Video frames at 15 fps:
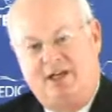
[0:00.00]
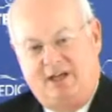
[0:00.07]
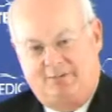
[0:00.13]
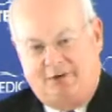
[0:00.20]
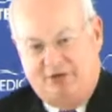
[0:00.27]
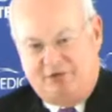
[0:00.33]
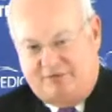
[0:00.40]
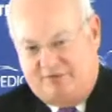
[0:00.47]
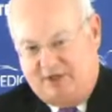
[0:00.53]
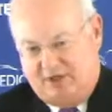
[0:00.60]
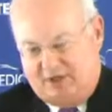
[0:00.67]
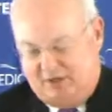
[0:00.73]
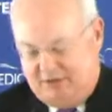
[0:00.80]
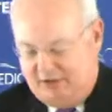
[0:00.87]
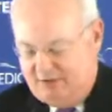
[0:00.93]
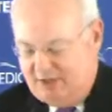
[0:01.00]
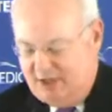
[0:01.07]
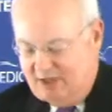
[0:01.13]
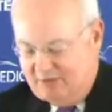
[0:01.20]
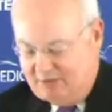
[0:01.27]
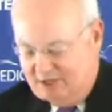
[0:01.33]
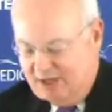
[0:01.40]
And most of all,
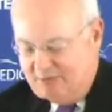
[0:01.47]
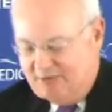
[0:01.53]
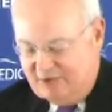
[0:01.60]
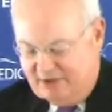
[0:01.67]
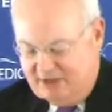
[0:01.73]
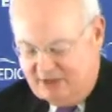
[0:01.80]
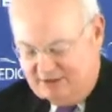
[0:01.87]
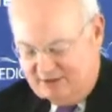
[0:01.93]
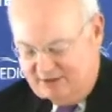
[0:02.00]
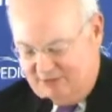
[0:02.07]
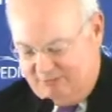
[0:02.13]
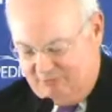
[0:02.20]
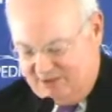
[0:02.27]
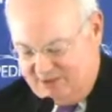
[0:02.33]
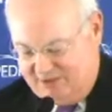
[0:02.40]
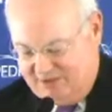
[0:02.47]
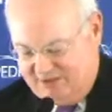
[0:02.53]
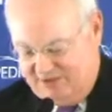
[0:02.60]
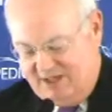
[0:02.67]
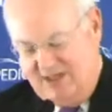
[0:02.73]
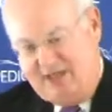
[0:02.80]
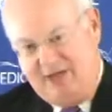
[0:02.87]
and not without
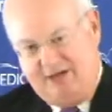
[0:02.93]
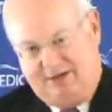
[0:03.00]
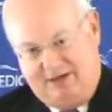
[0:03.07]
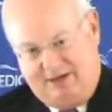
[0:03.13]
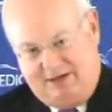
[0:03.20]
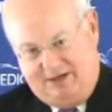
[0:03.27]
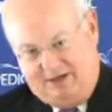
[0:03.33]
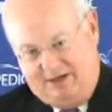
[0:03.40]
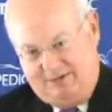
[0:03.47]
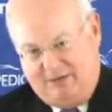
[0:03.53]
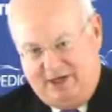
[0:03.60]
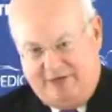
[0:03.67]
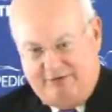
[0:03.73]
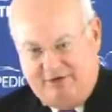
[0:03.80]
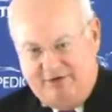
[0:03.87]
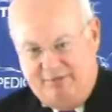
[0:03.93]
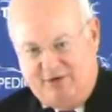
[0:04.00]
saying, Governor,